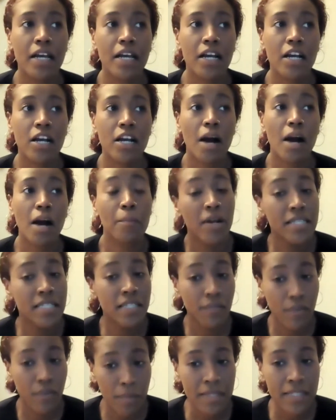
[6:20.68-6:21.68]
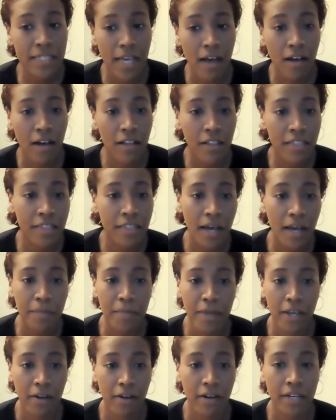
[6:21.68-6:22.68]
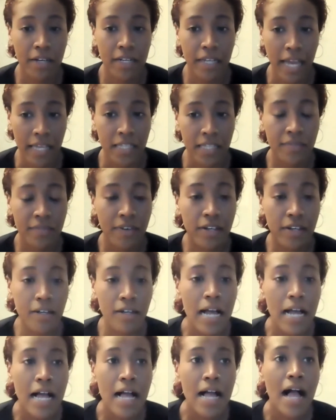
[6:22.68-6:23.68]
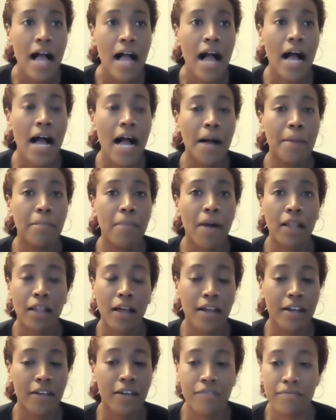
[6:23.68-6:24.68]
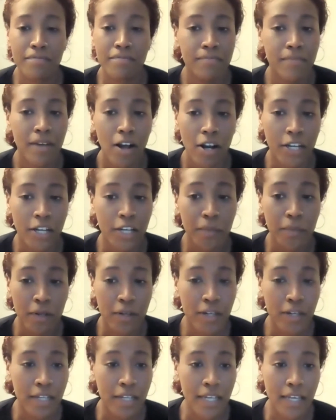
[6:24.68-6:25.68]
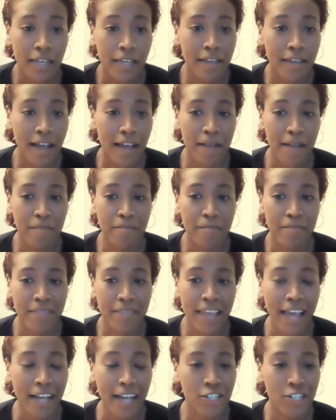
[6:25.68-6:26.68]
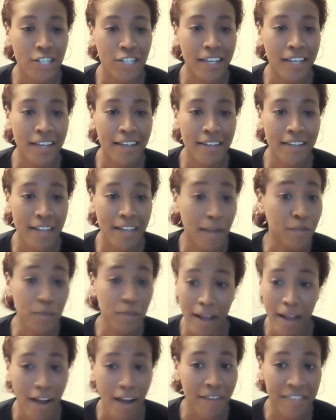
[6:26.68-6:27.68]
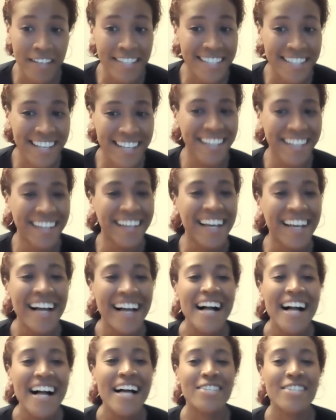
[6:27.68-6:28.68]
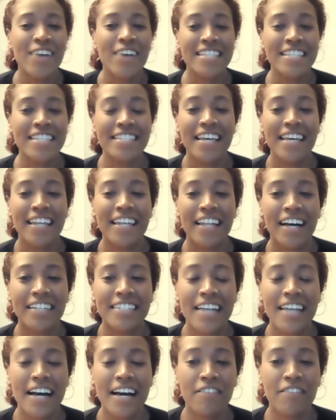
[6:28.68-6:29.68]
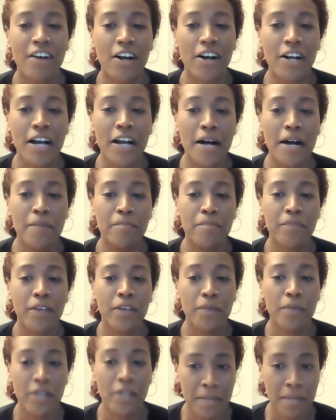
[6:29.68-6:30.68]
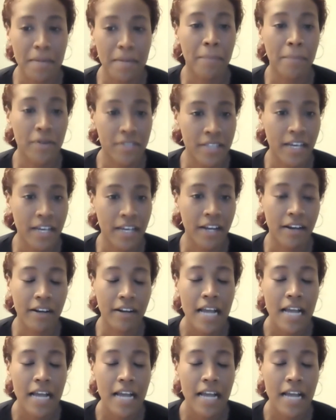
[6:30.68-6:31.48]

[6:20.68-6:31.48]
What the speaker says: Comprehensive Women's Health here in Gainesville. A lot of our community, they actually come to my office. So I see a lot of our community members there.